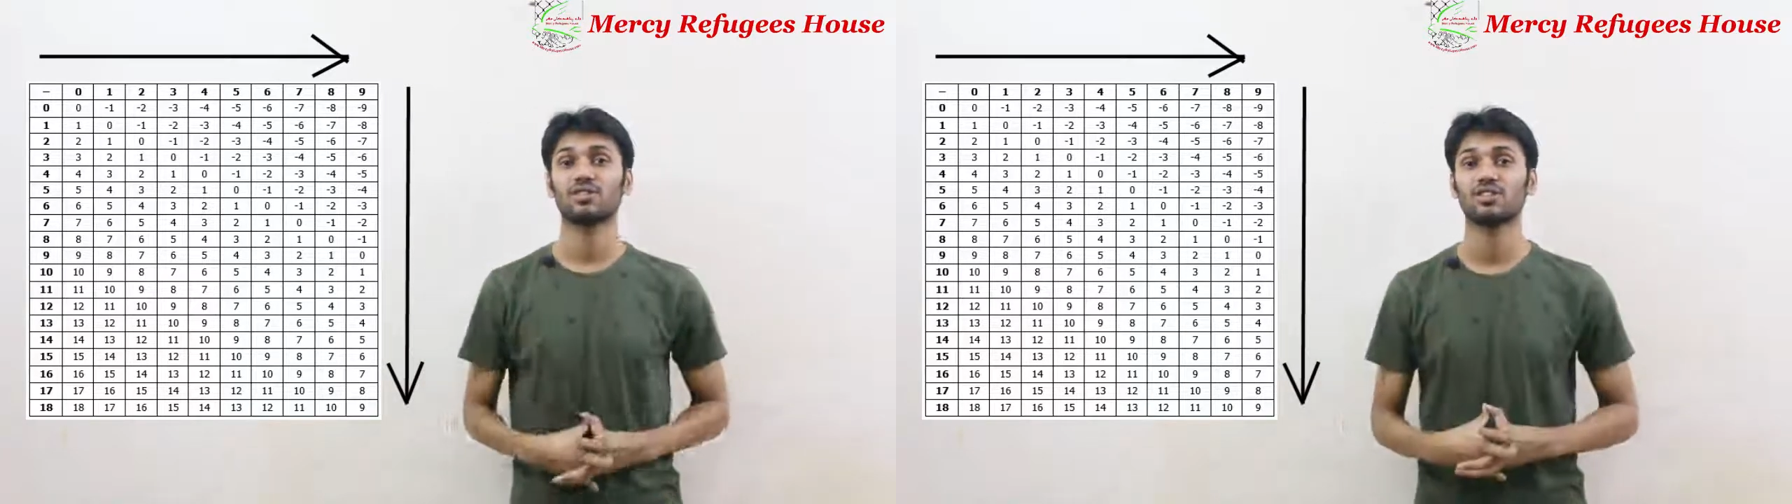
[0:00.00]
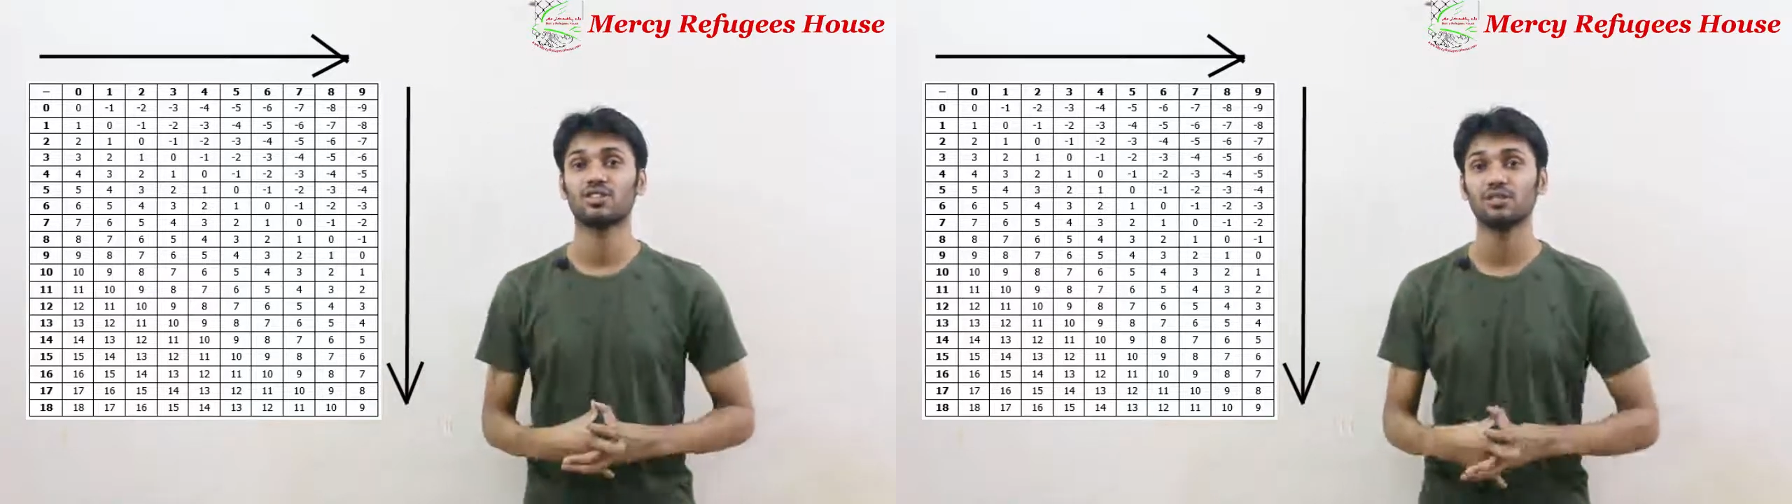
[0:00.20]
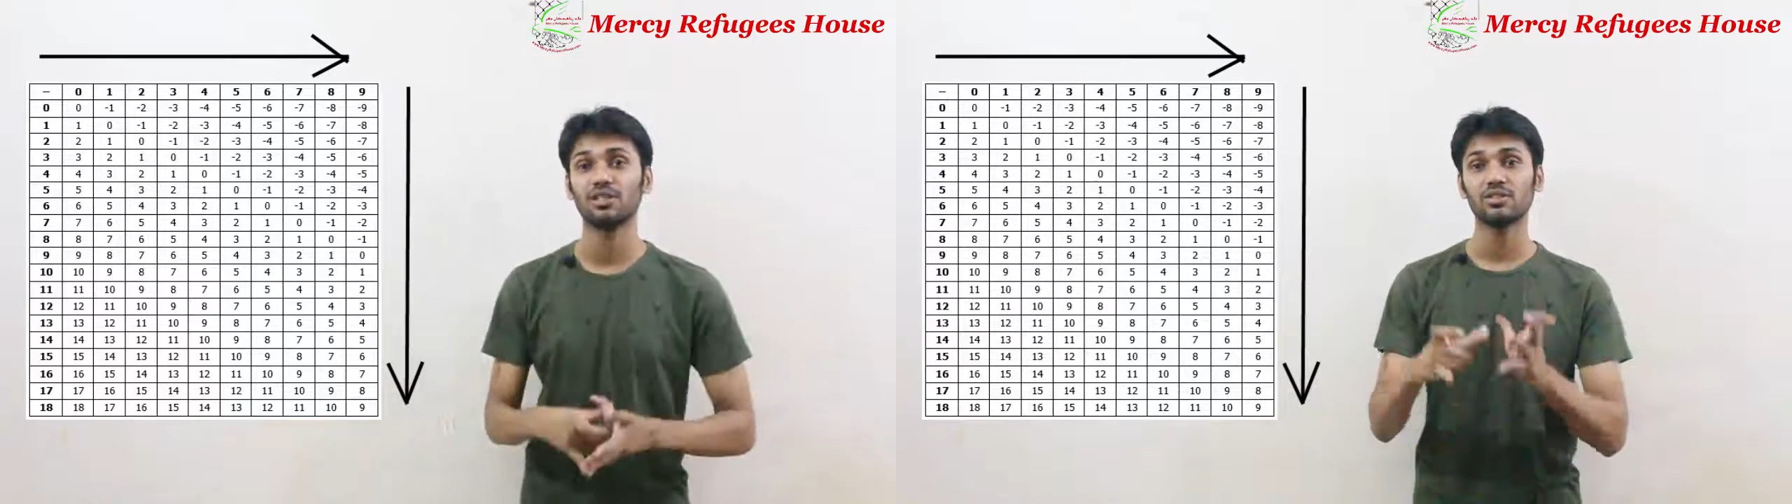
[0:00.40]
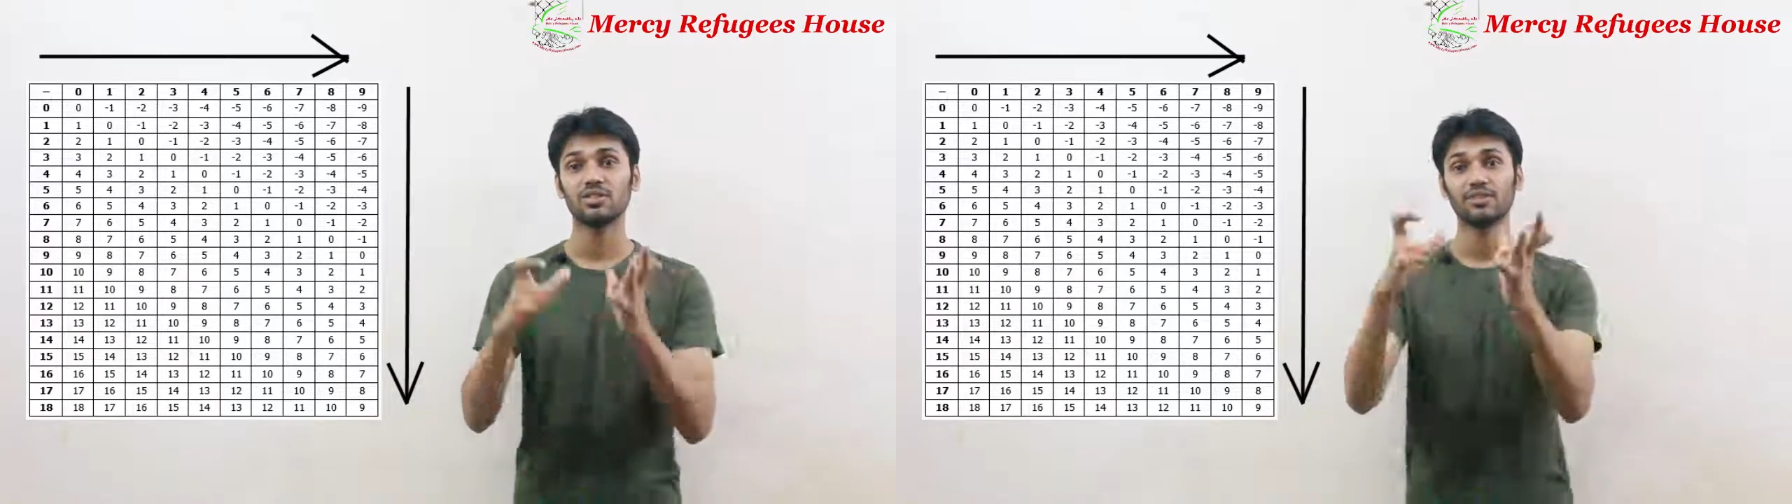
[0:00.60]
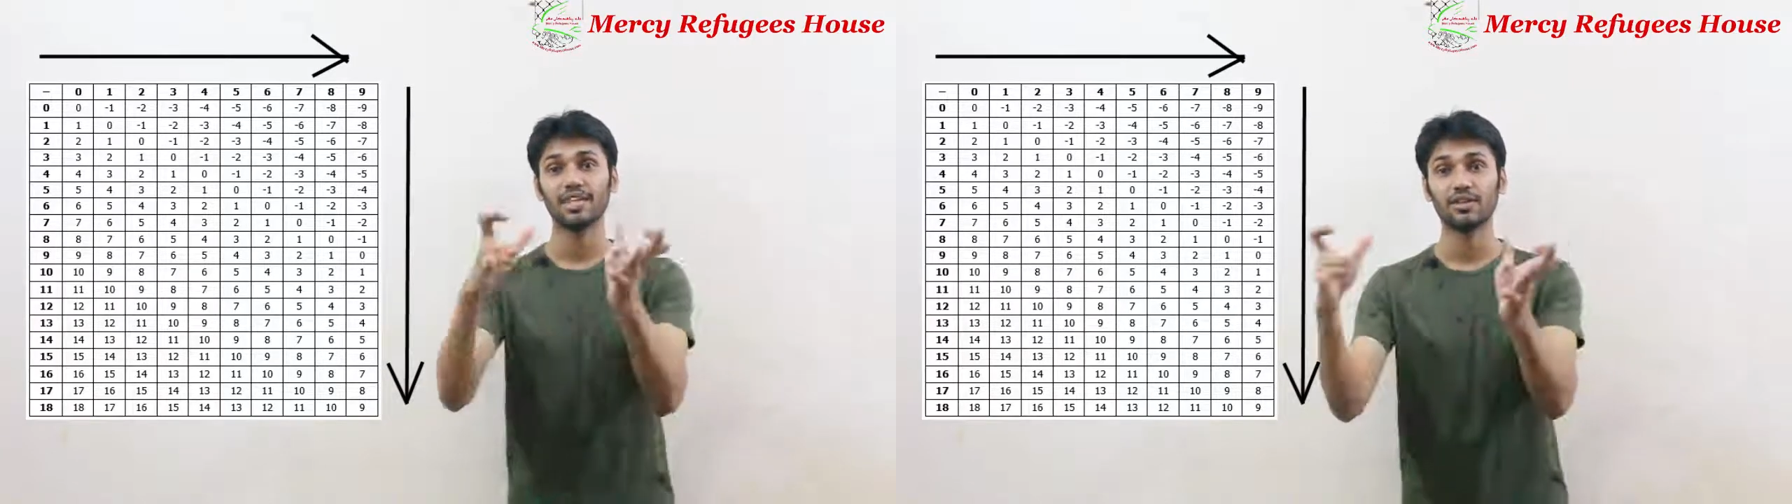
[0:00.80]
the students
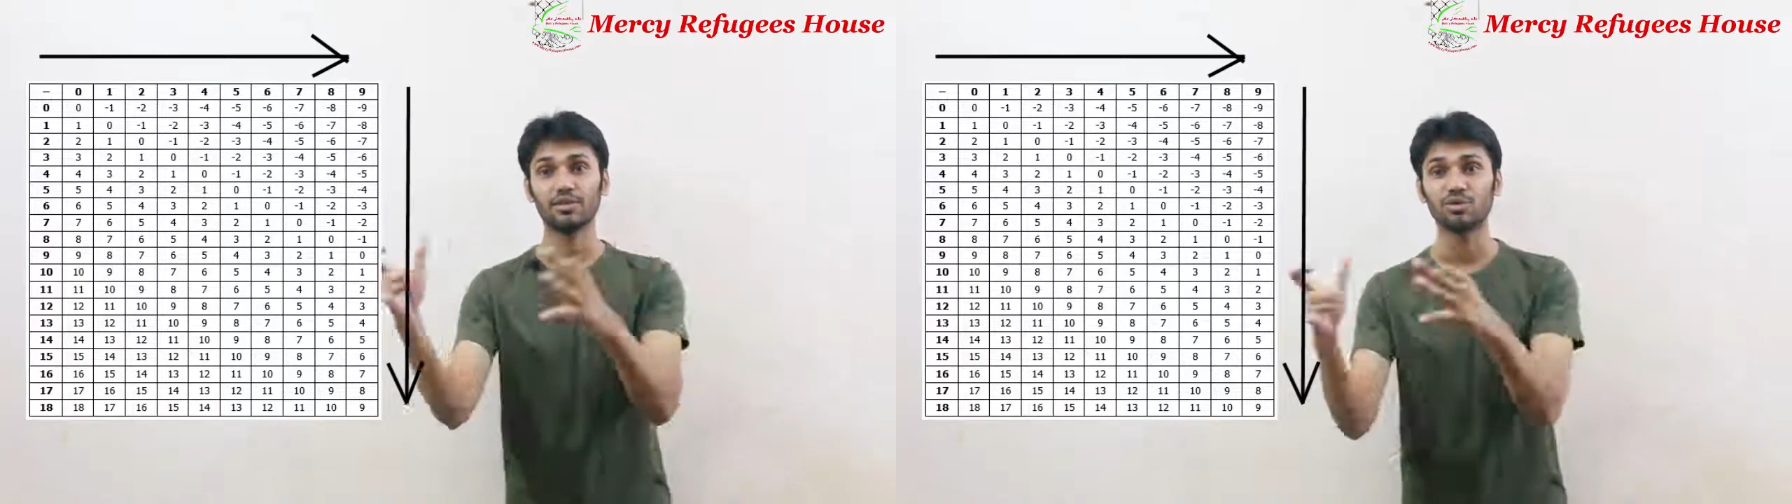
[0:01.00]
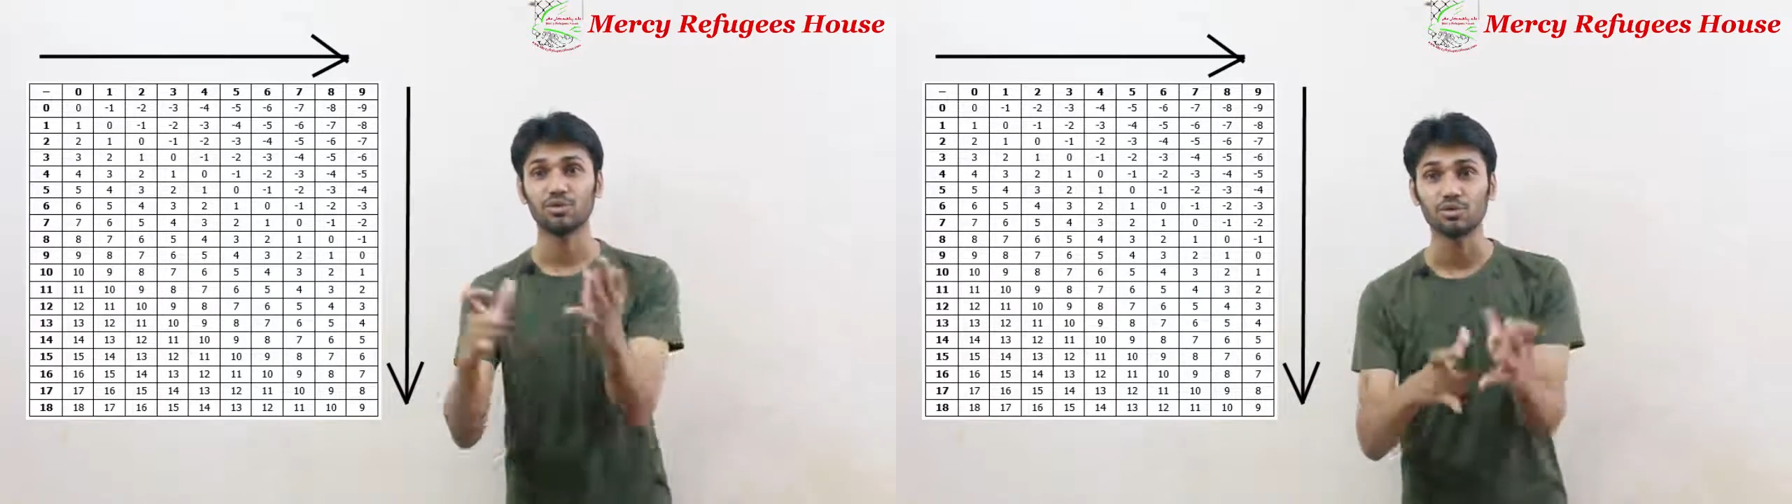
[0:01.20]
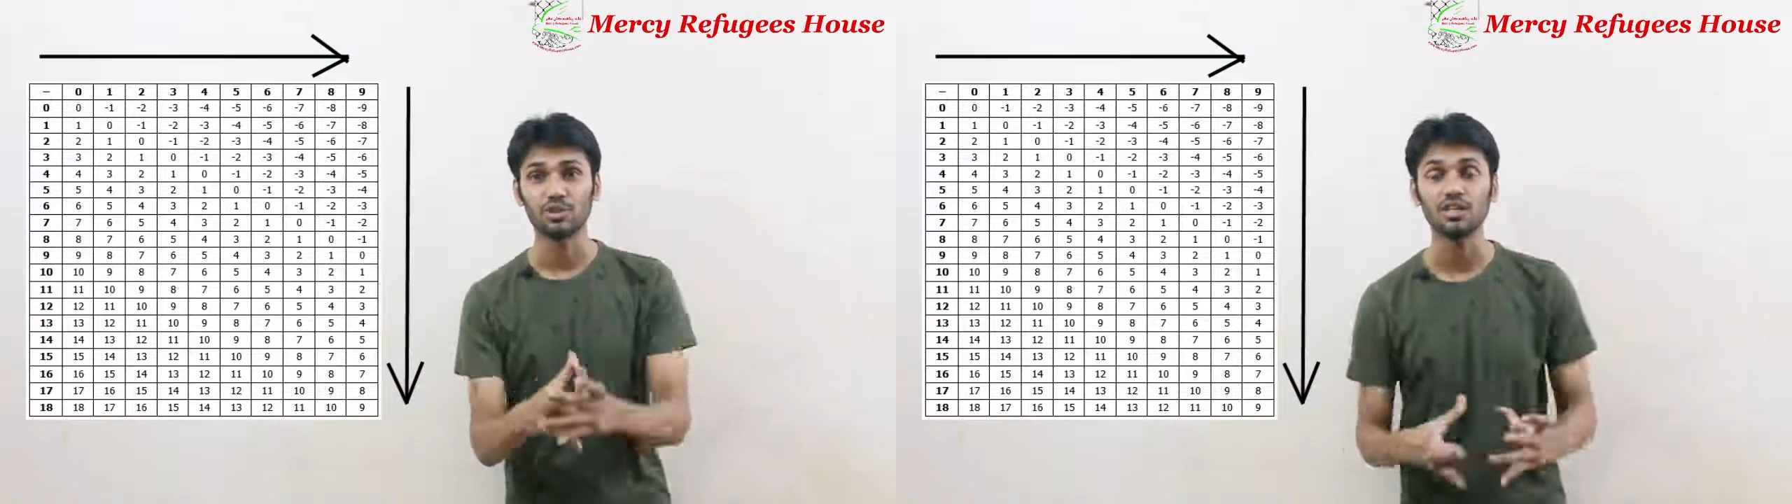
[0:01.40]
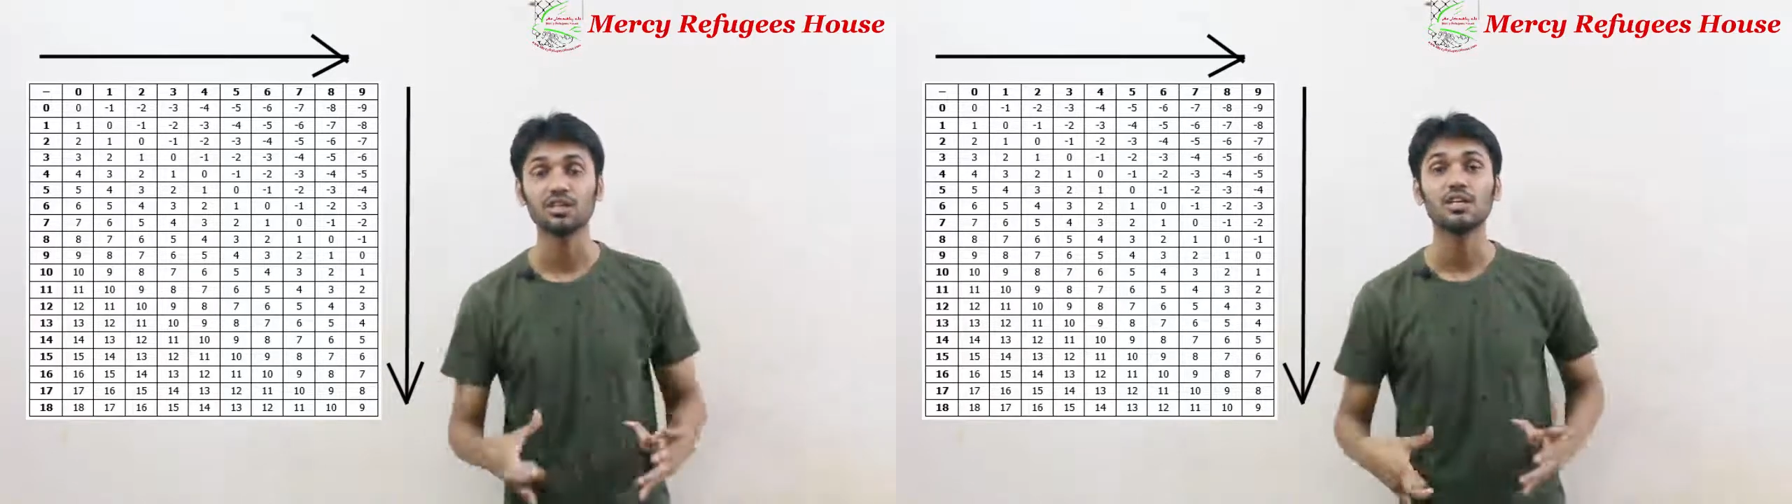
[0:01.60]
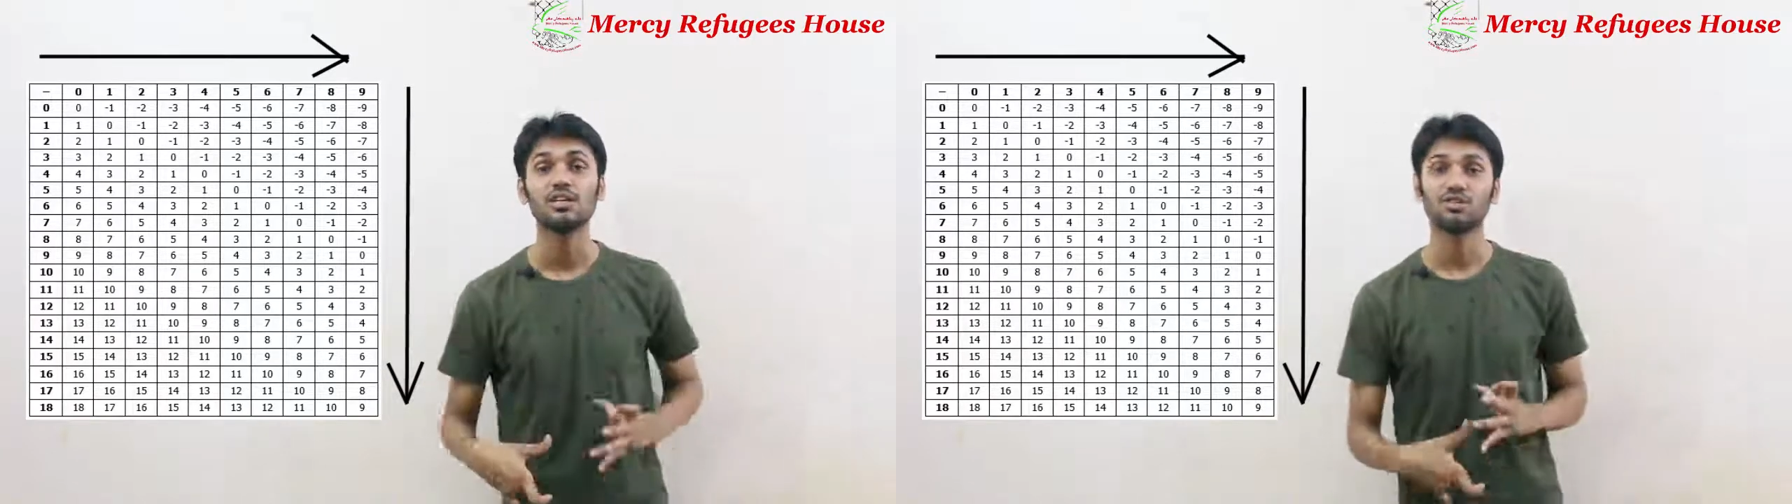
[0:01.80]
if they go through this